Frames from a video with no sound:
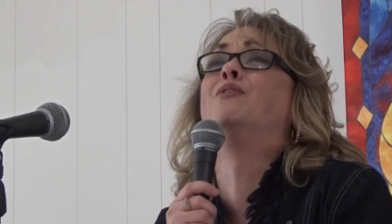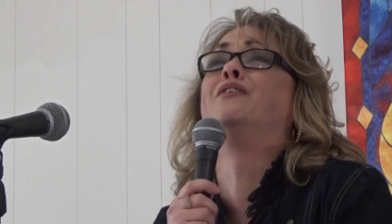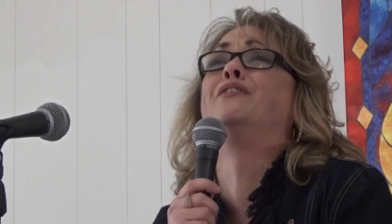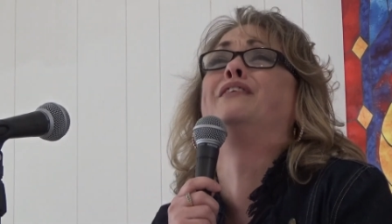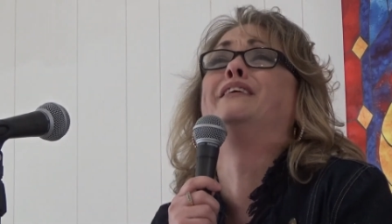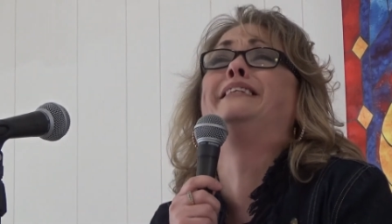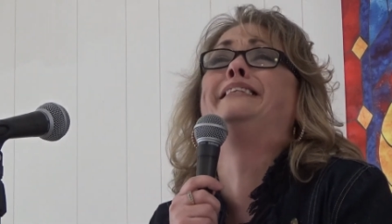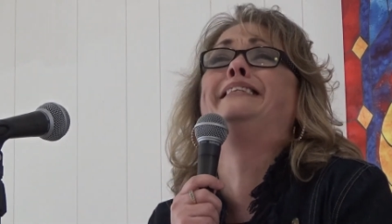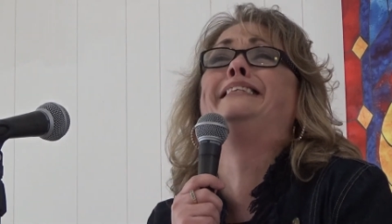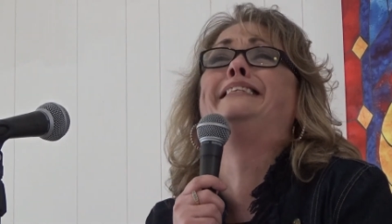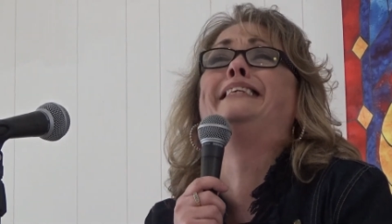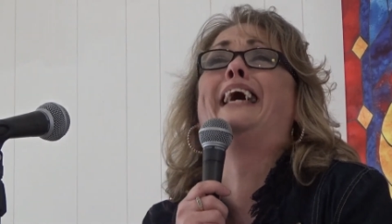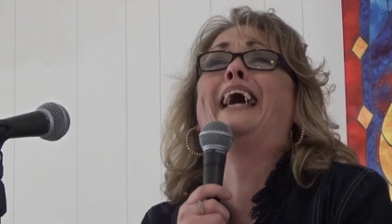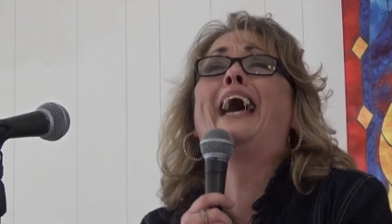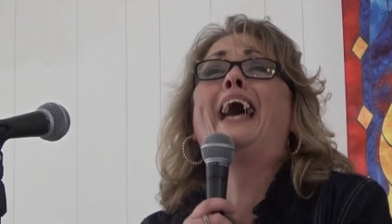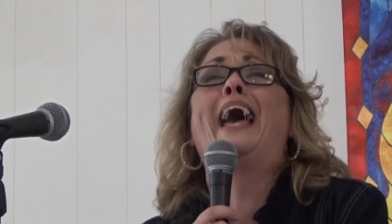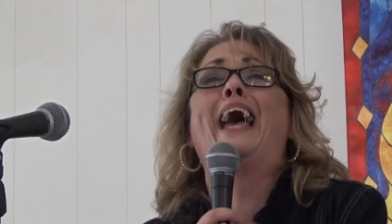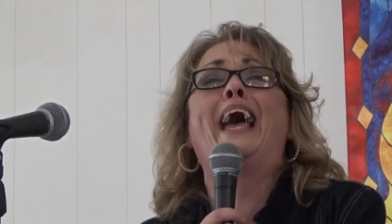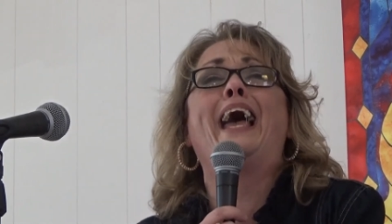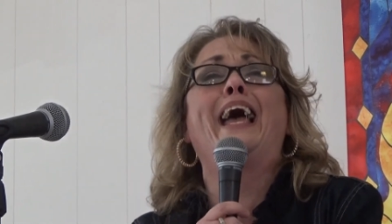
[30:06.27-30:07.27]
or the
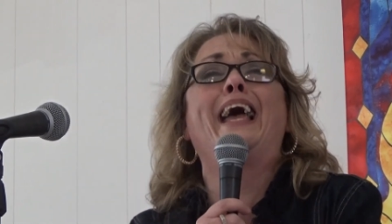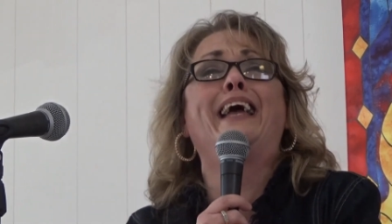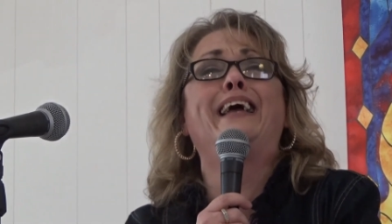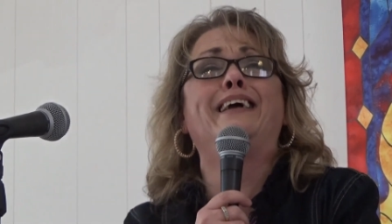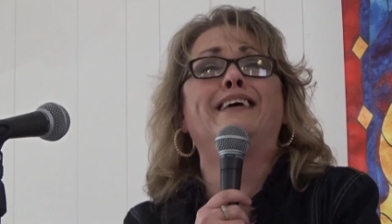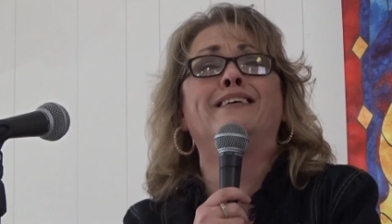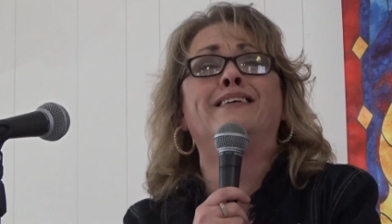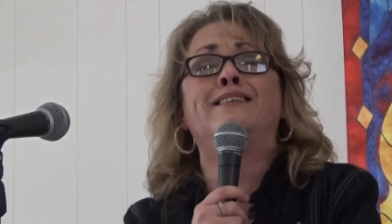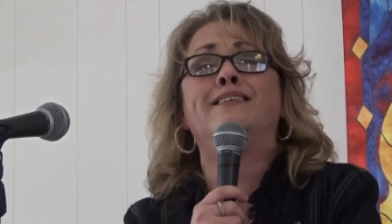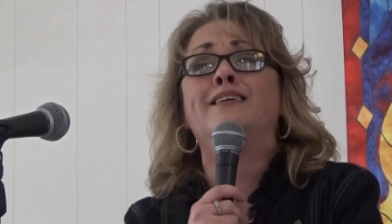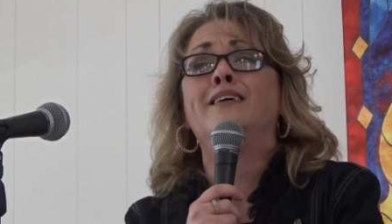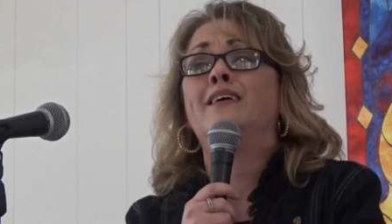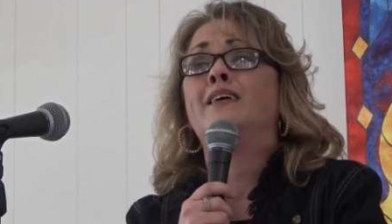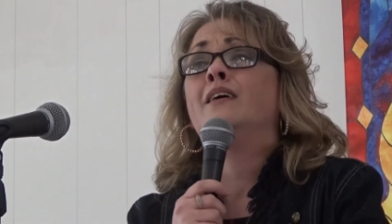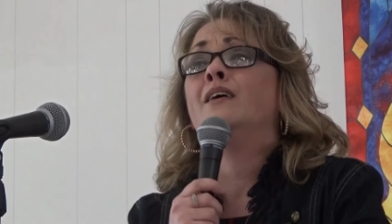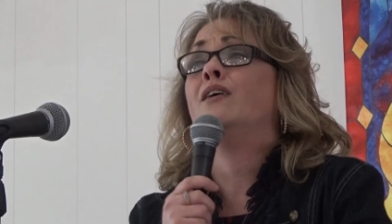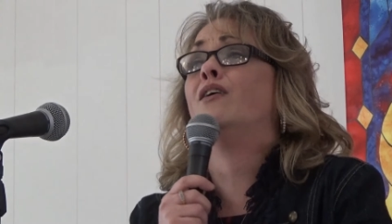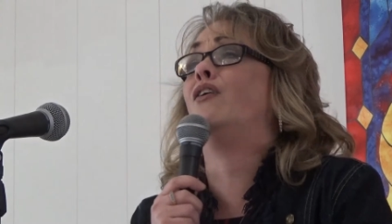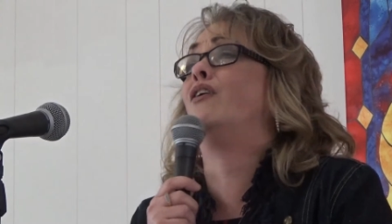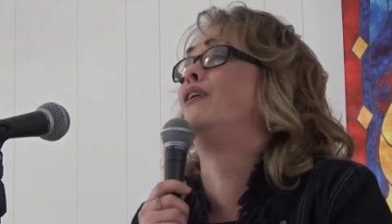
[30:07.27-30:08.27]
day
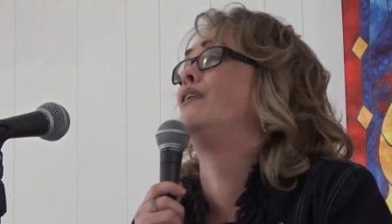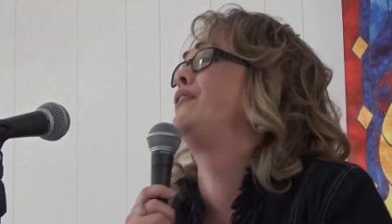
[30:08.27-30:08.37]
or